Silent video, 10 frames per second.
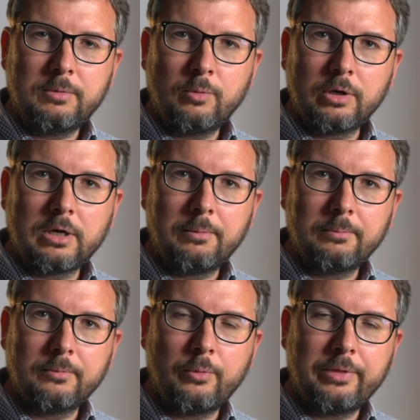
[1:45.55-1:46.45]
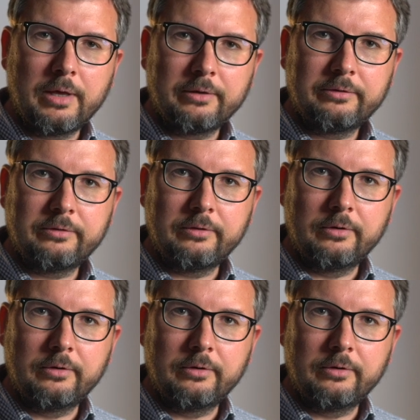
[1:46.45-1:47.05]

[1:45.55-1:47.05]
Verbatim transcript: me welcome with us